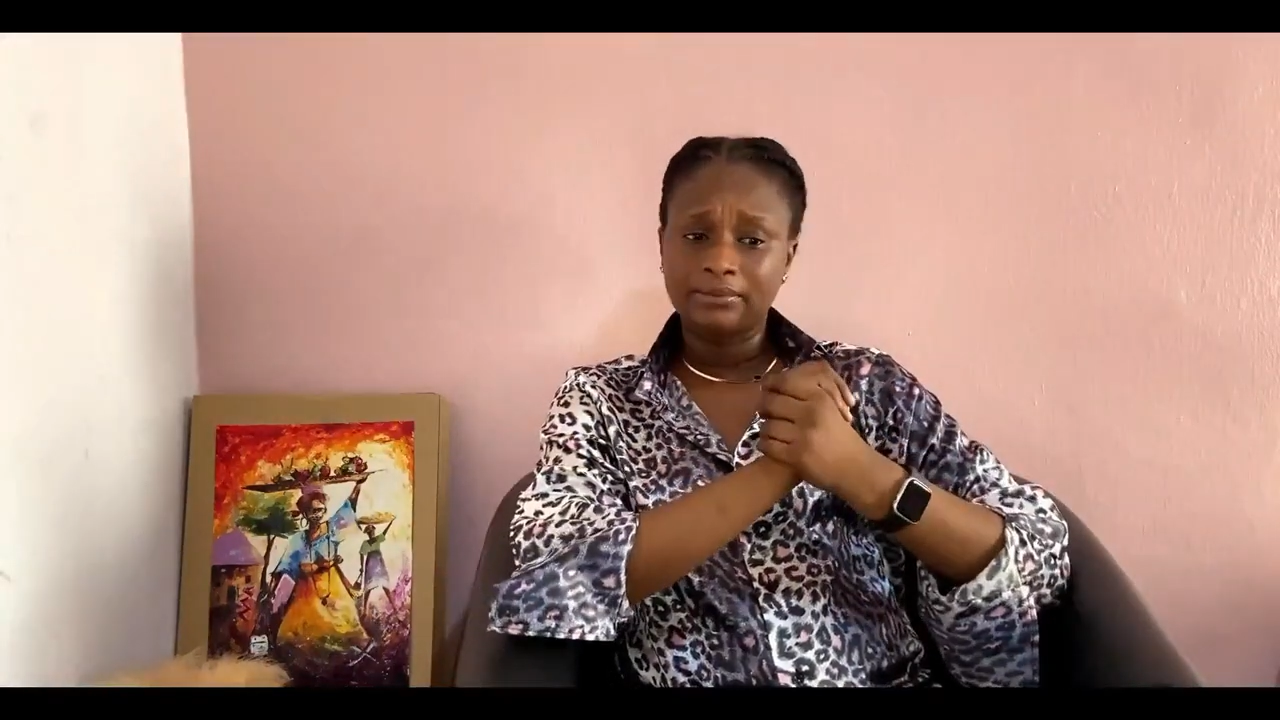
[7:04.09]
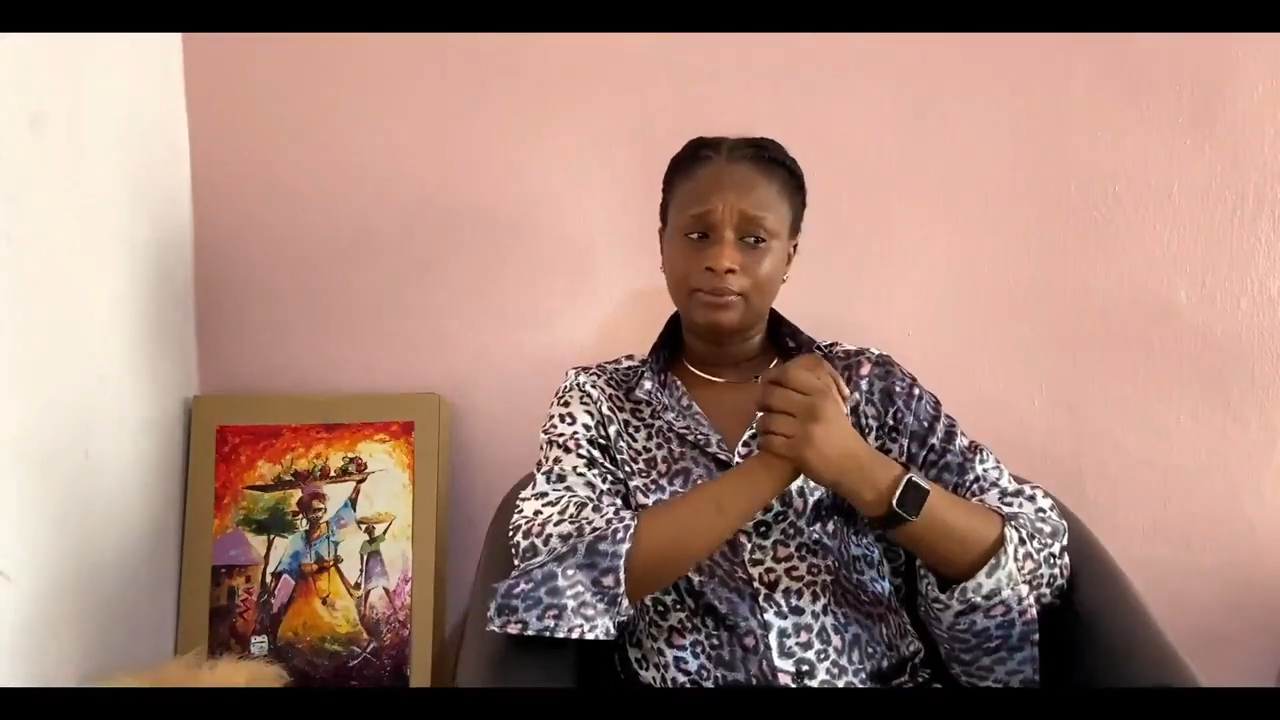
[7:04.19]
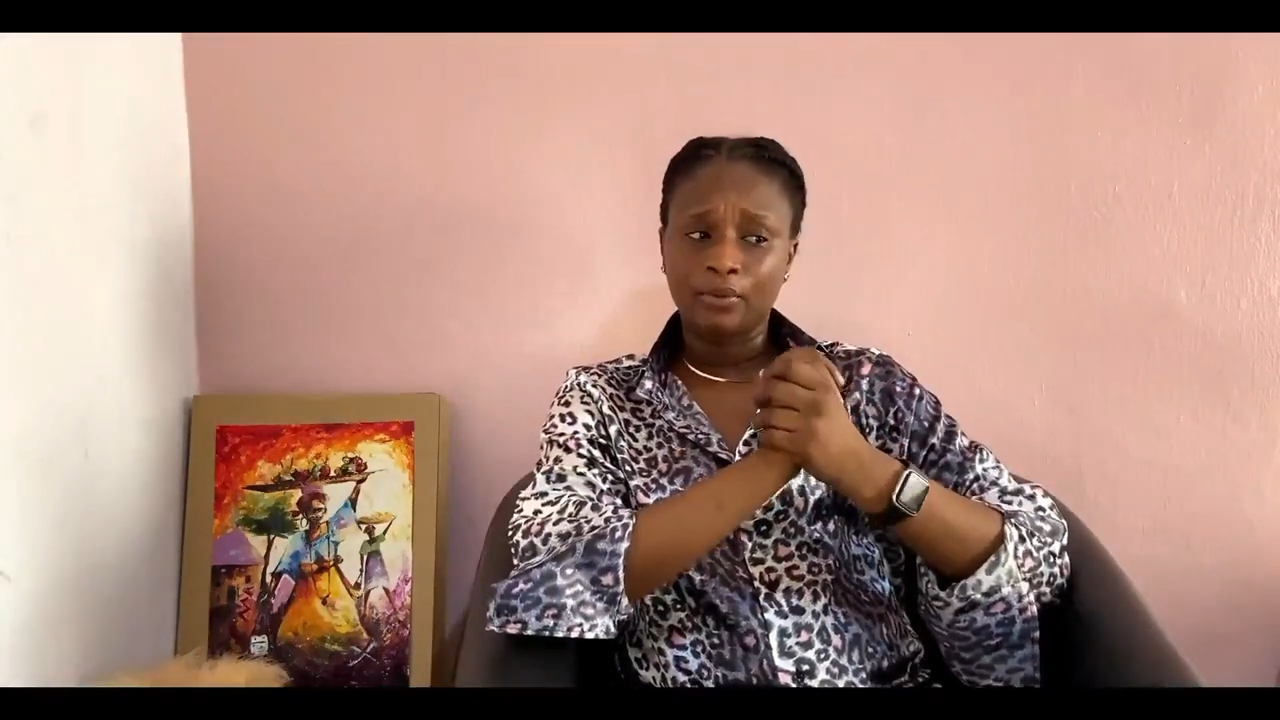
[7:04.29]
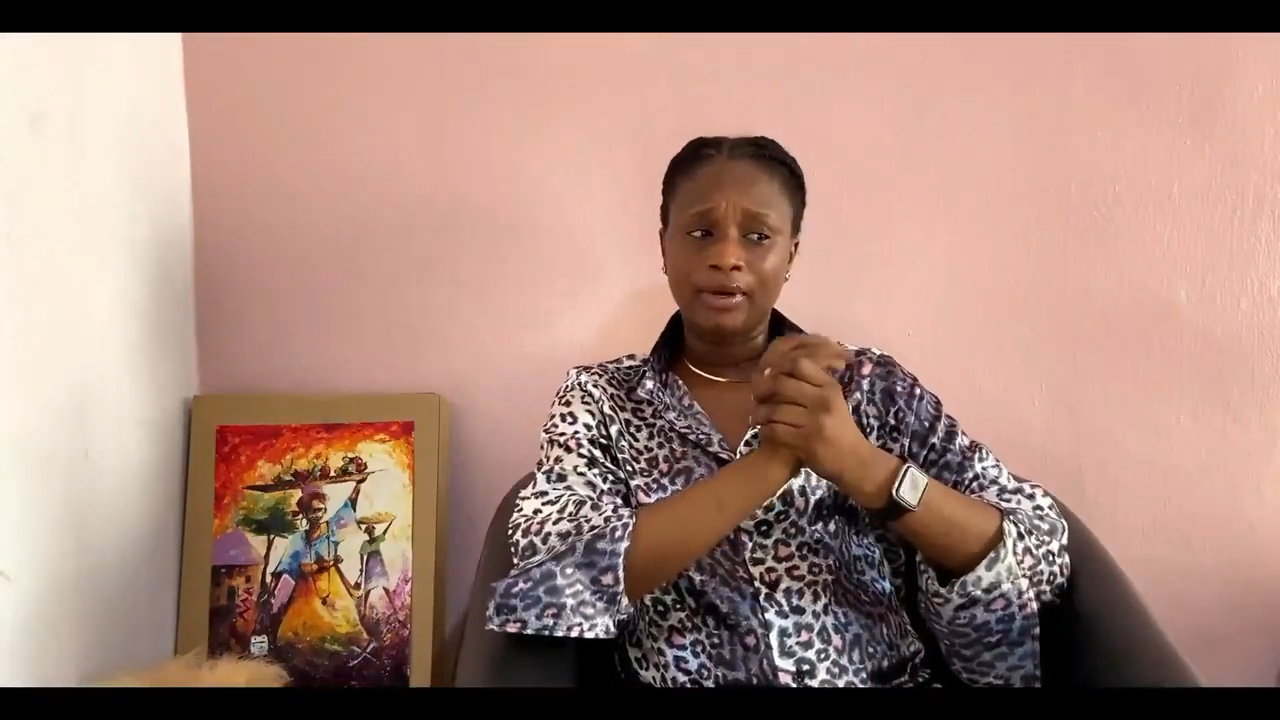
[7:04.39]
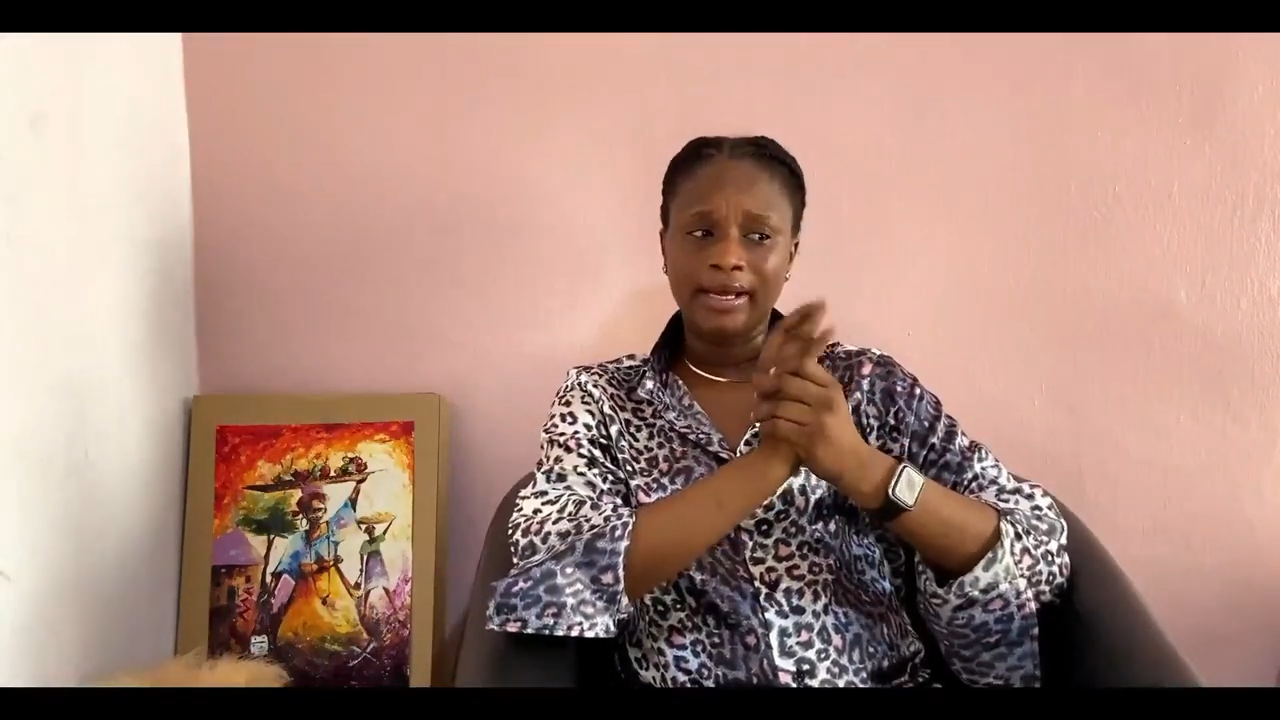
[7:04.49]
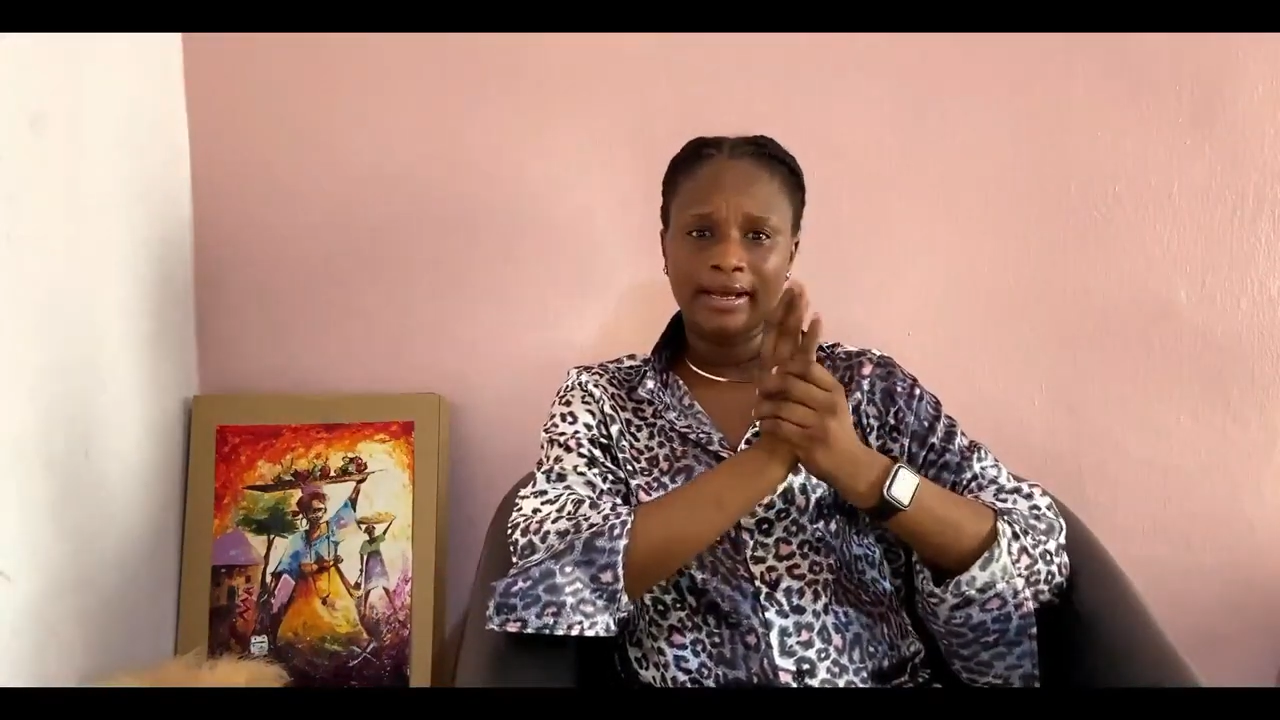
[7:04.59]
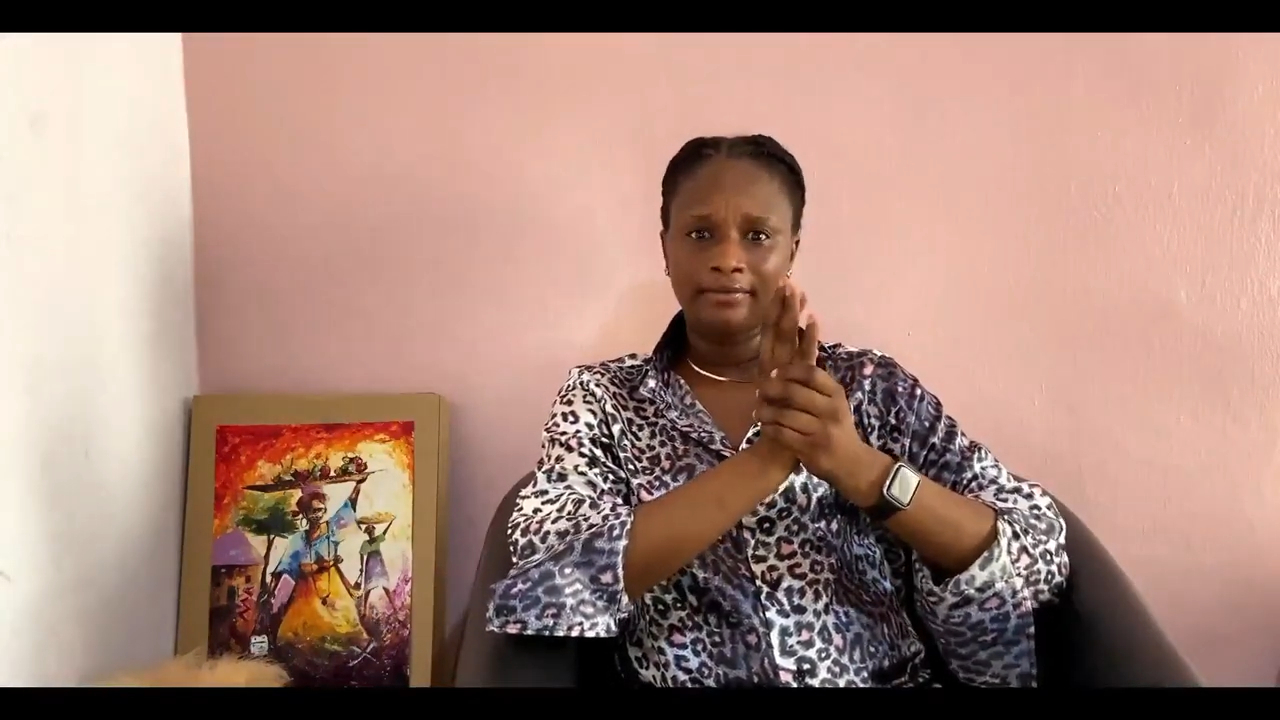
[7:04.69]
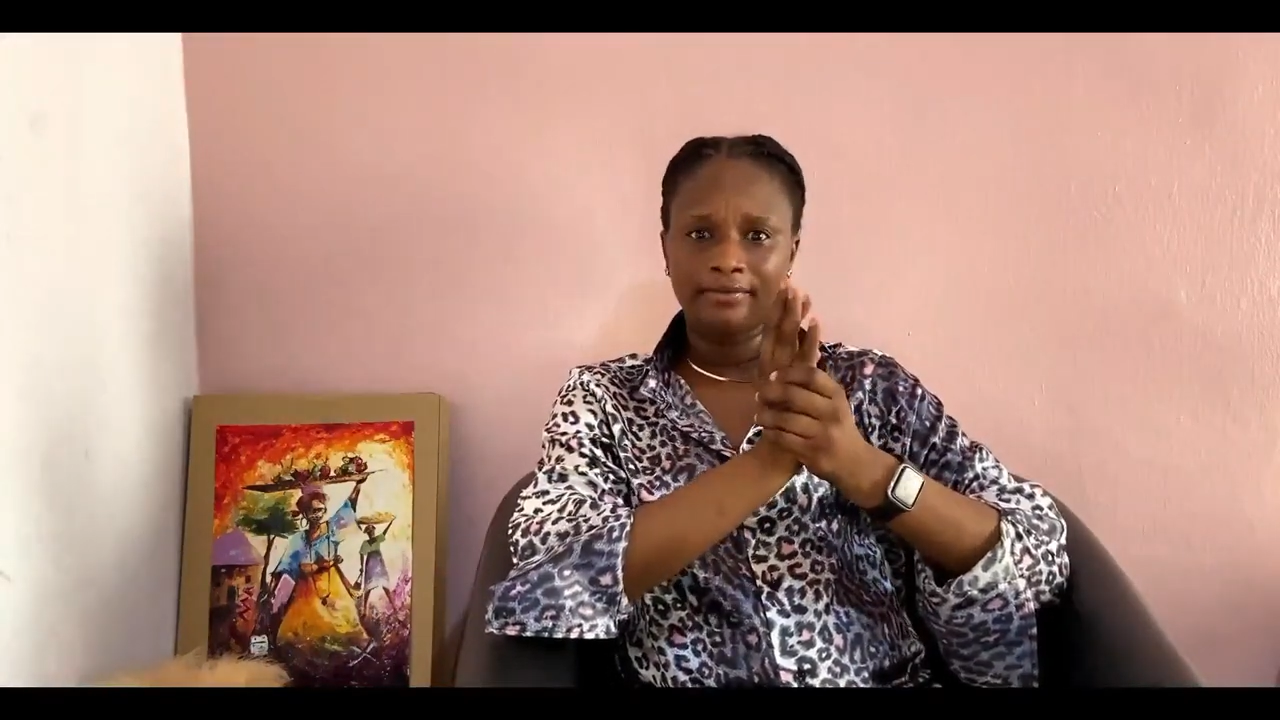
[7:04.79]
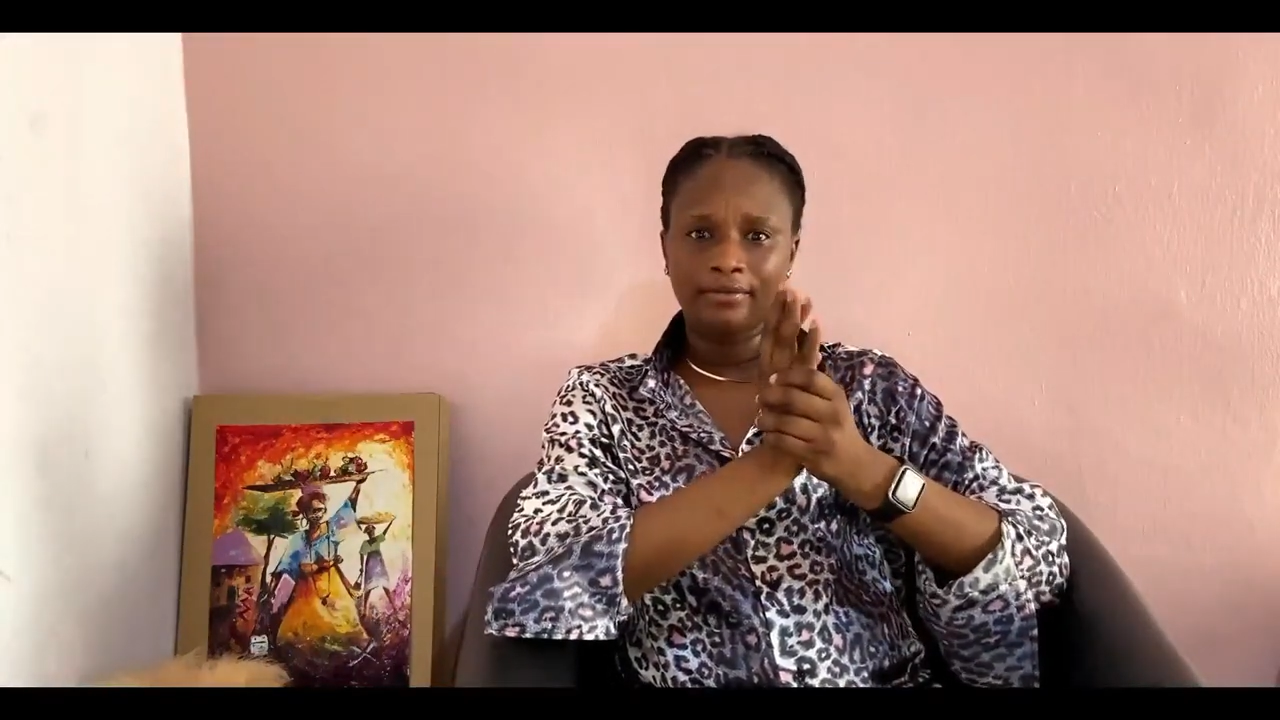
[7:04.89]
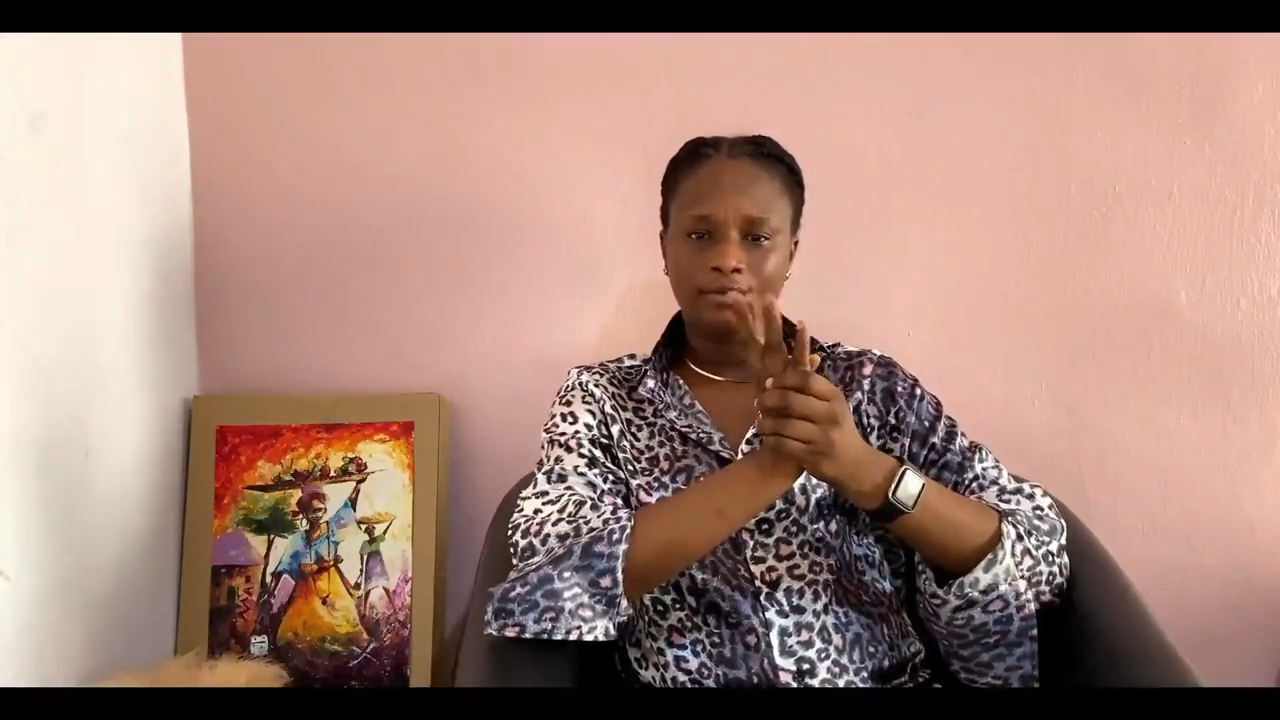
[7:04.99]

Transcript: but i have